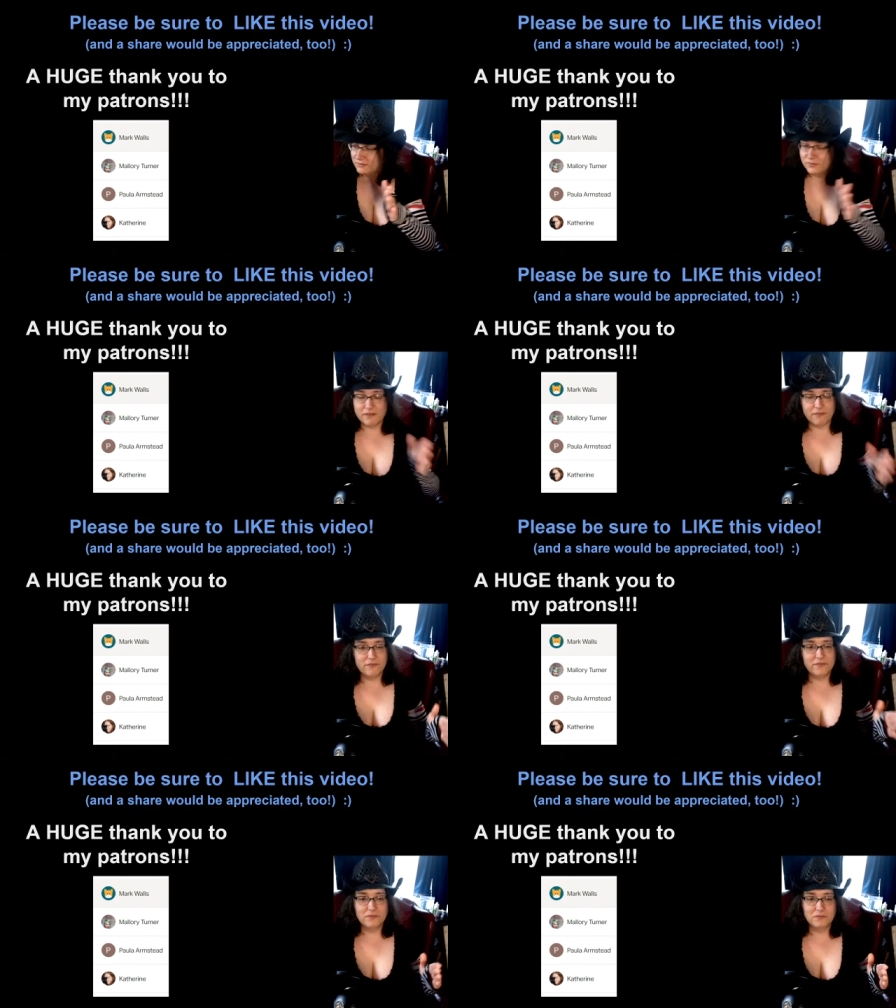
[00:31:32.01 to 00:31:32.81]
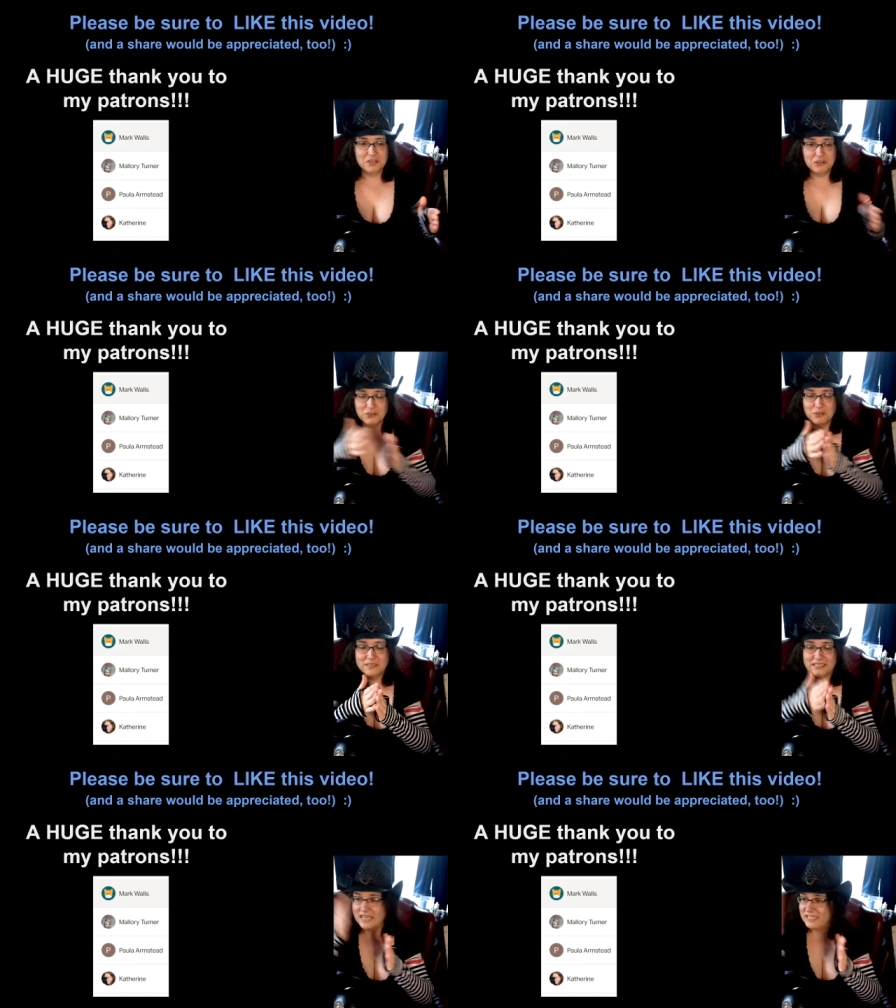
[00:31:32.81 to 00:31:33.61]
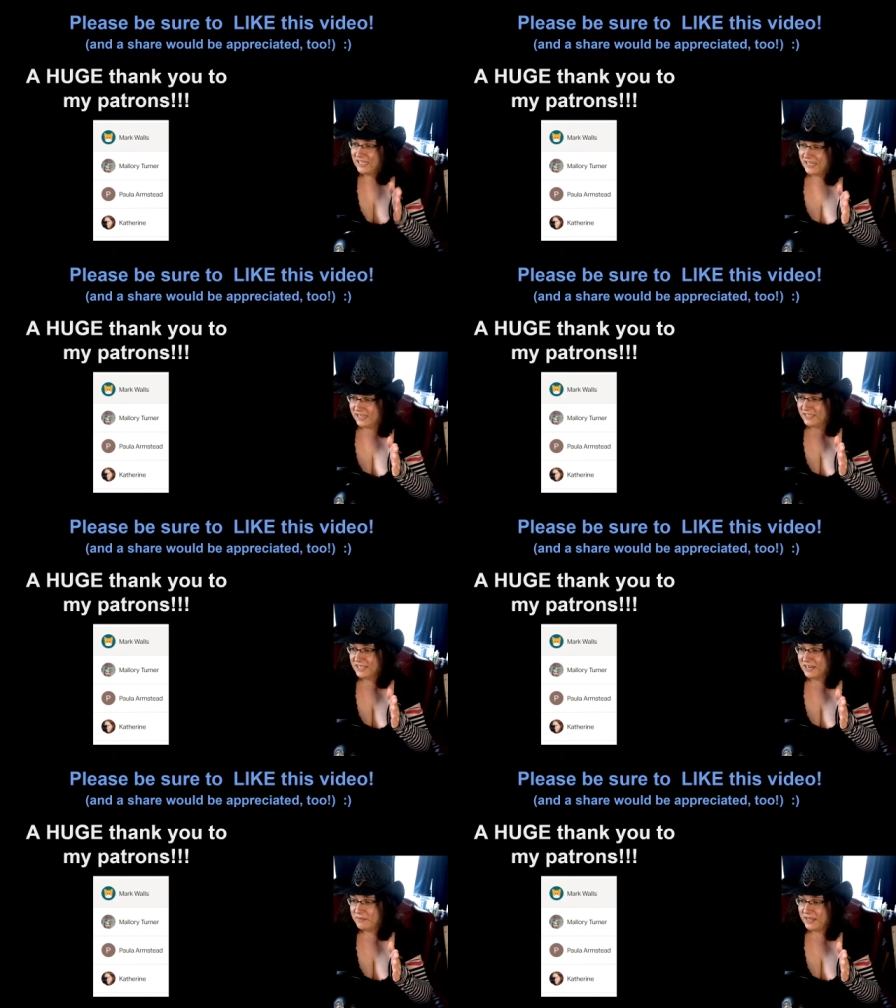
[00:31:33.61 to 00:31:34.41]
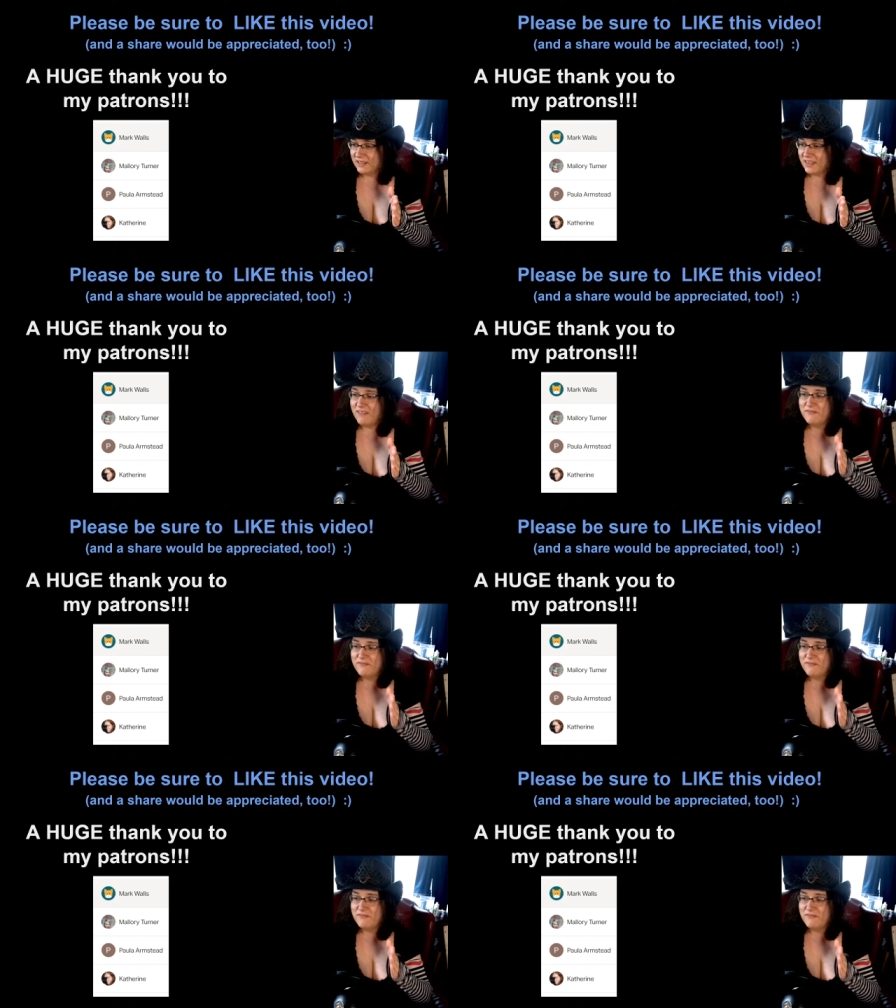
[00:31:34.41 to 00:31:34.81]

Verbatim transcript: Whenever YouTube decides that it is done being a live